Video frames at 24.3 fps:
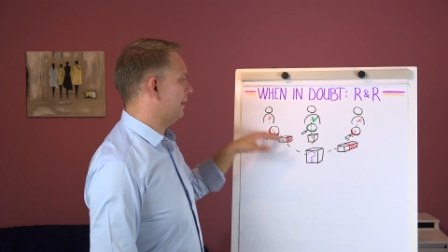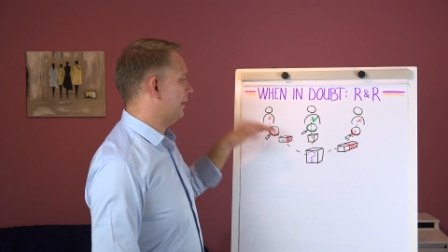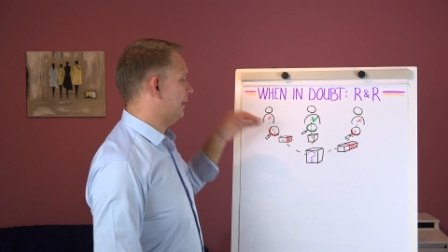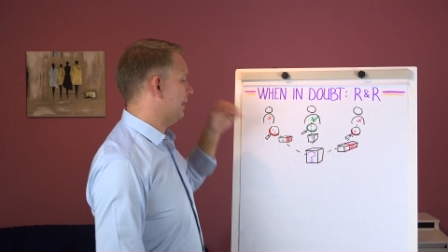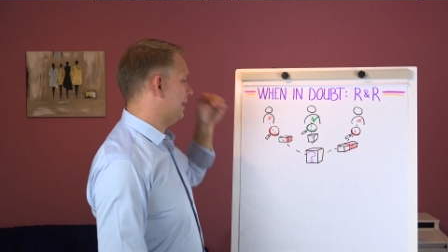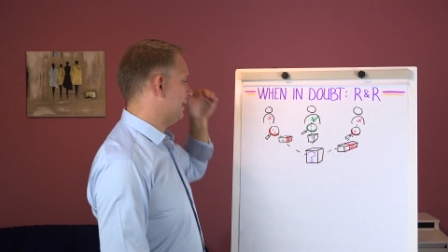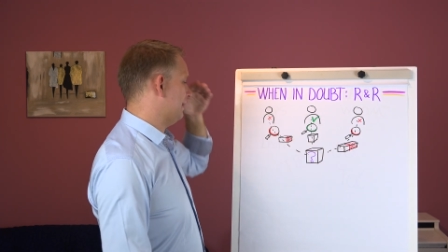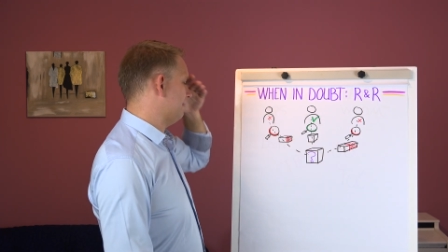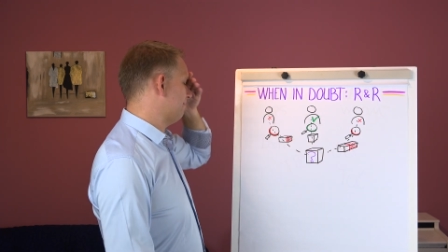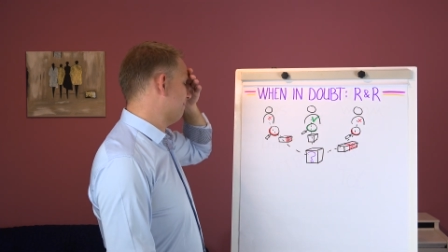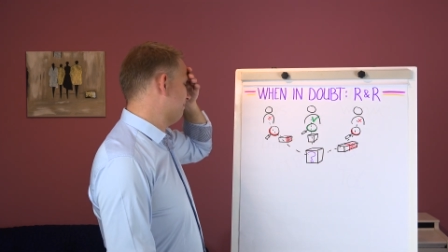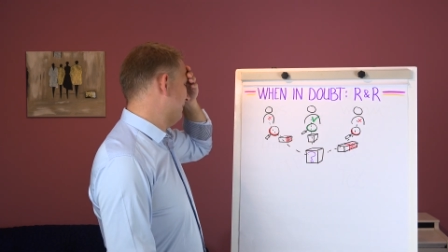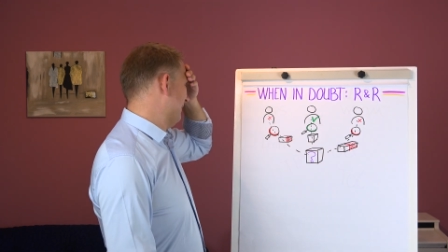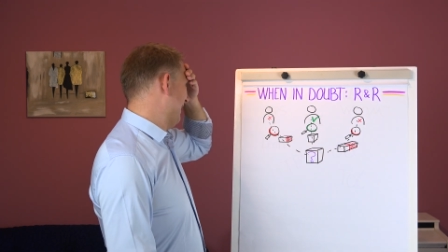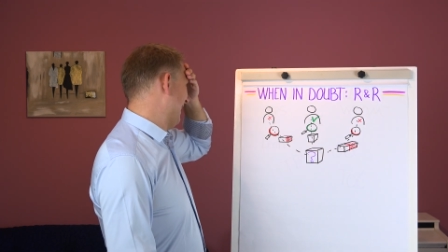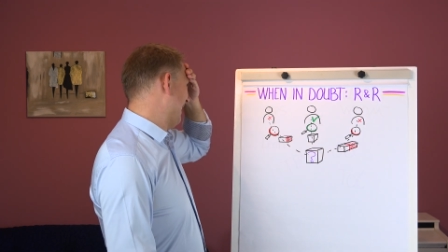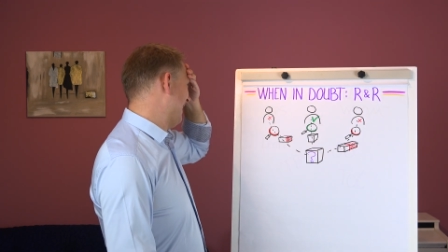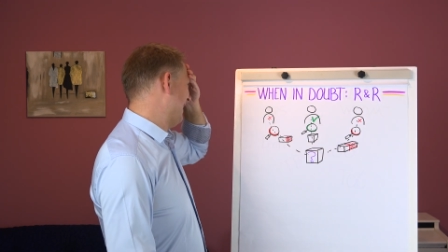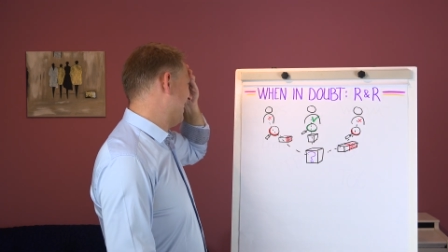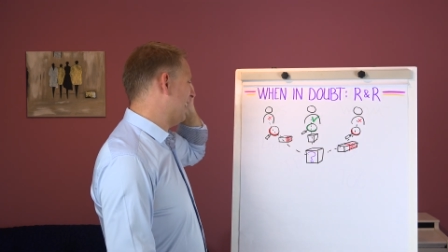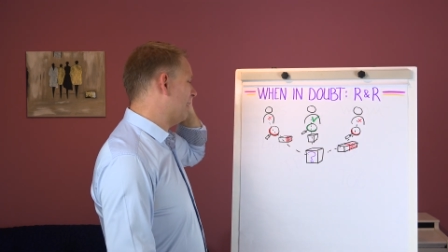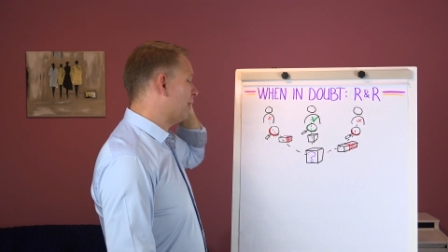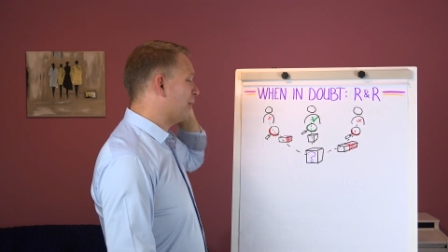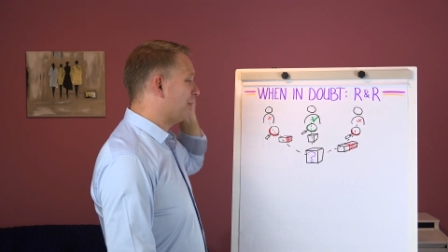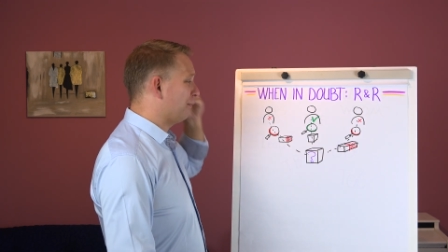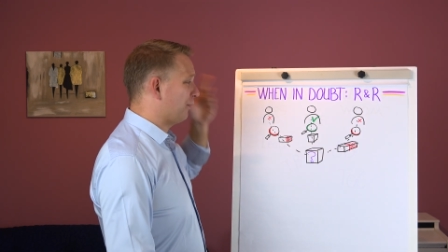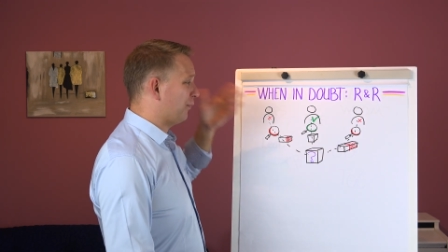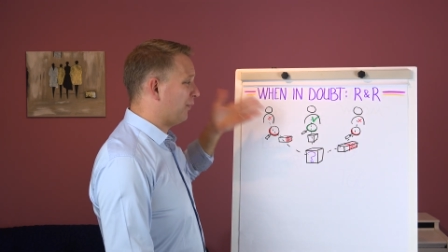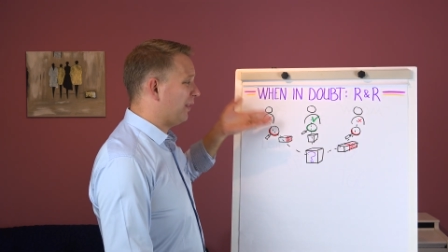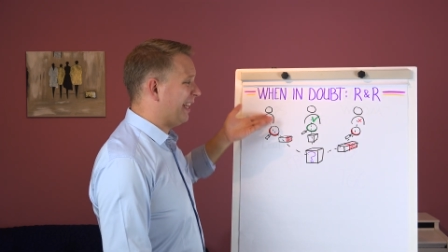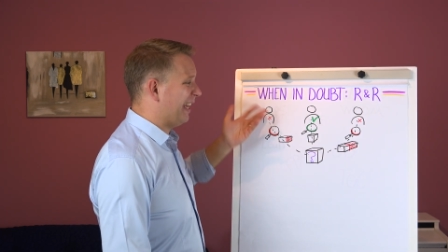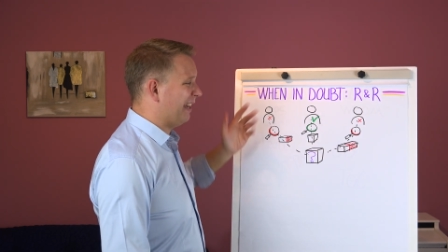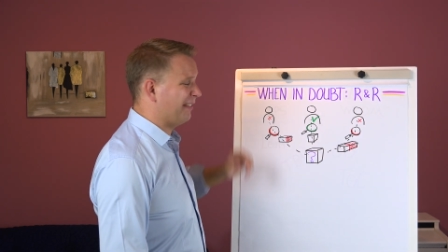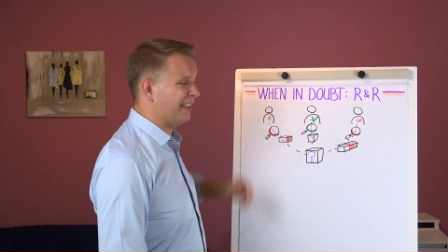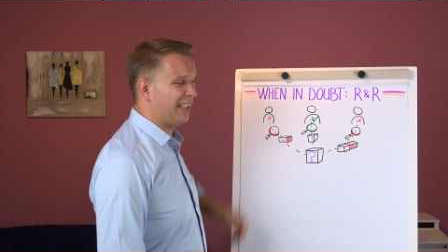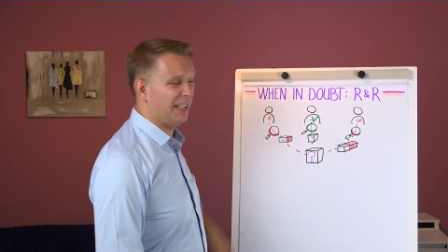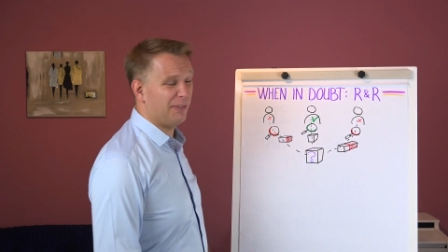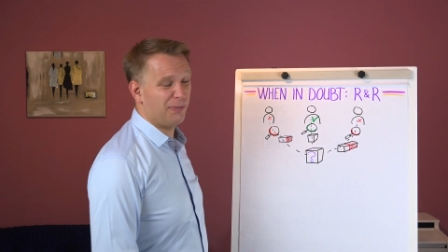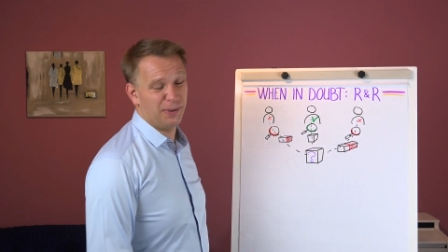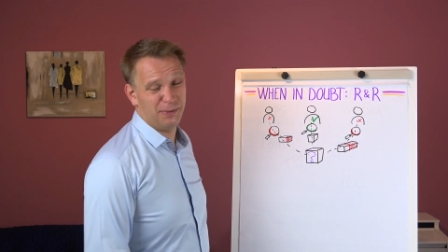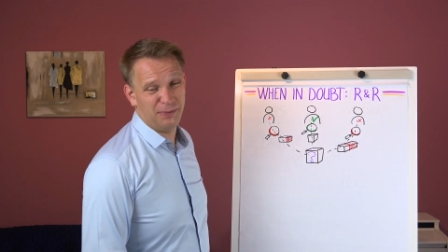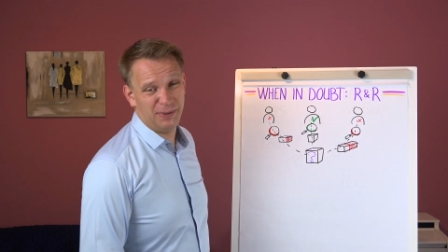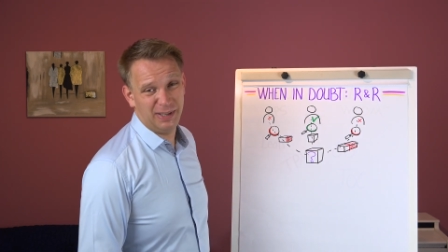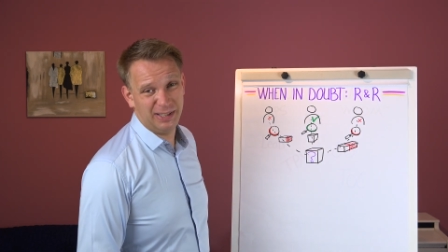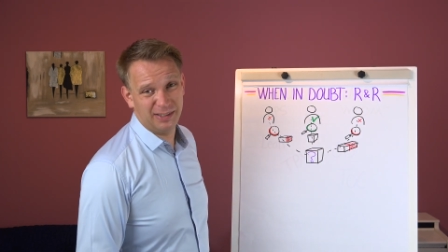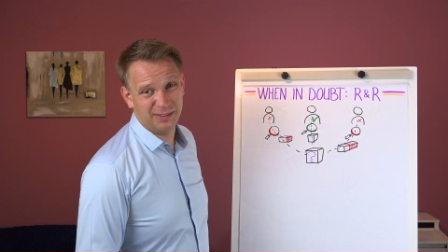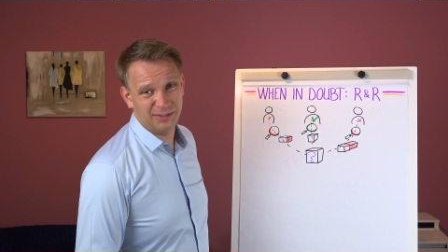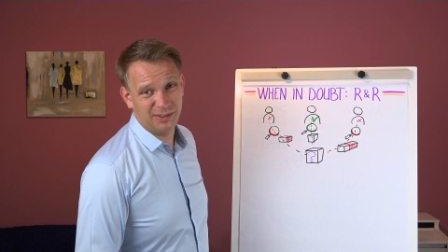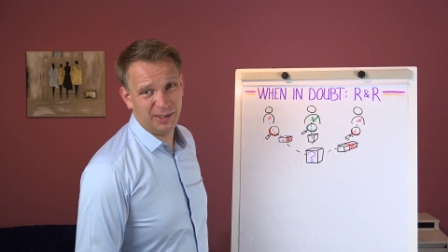uh, they, they all three have a different
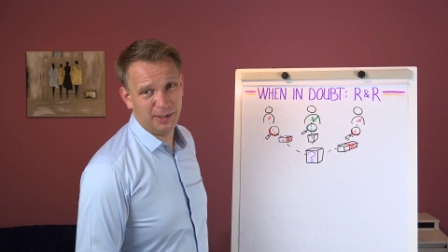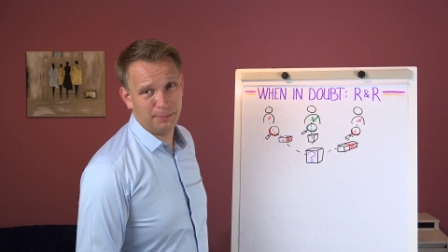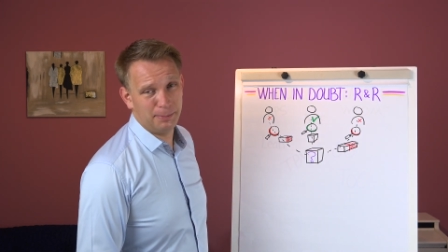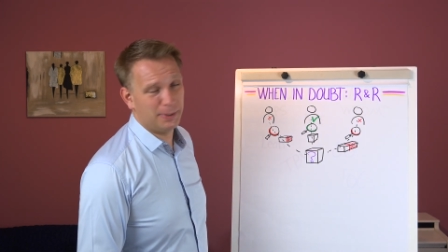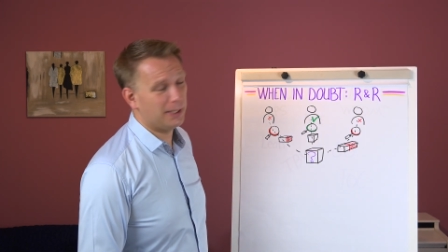thing, right?